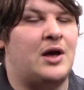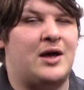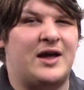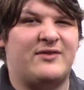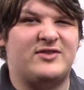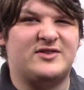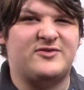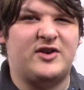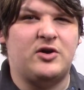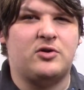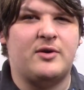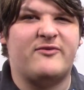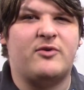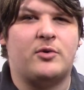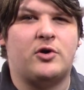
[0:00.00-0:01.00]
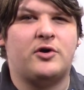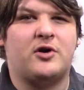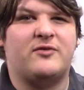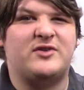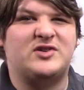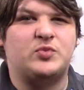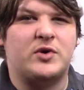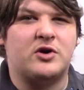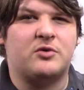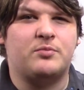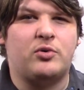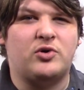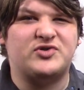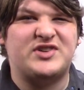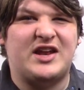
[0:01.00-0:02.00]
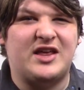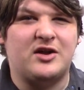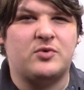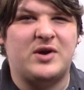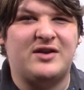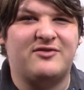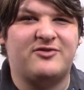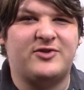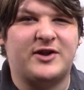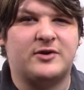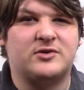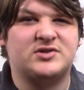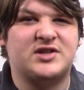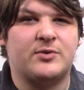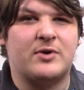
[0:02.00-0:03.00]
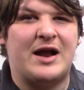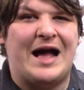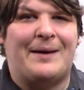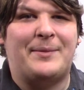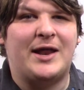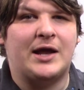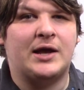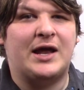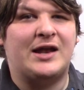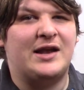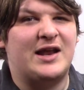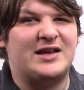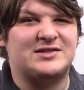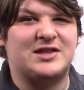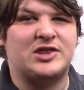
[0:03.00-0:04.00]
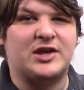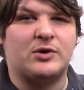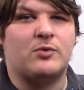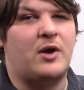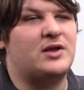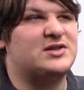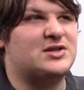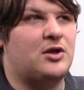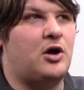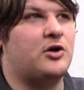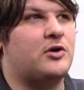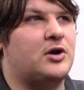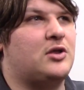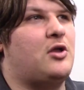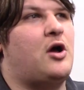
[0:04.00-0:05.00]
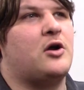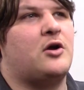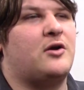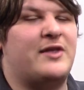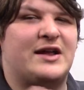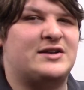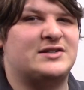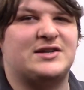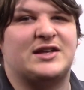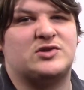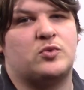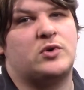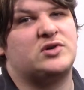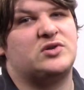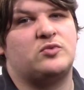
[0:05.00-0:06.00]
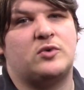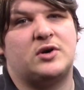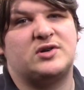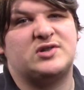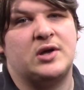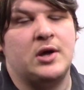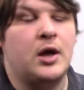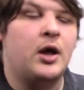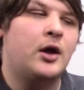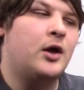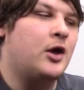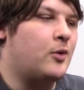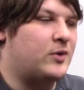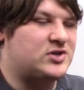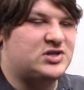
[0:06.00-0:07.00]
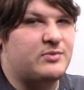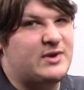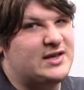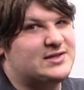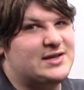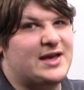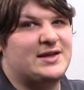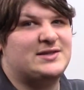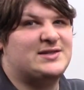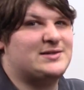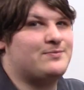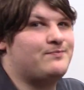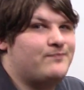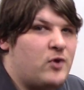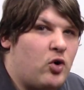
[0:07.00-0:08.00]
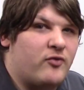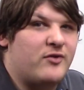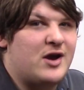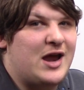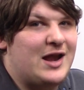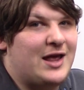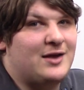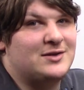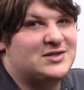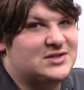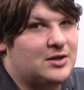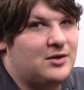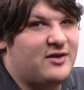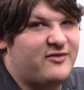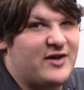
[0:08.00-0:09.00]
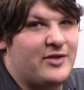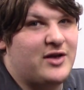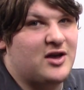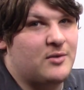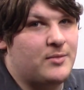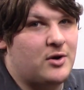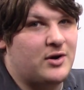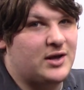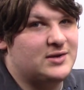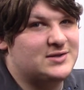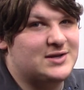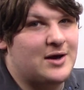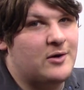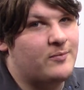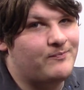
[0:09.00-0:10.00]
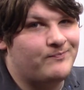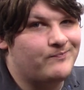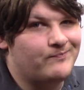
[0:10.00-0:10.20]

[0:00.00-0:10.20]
Uh, I have this video clip from earlier of these weird pulsating green flickers that were happening, and as the thing runs longer and longer, that just gets worse and worse which to me says overheating, slowly failing component. So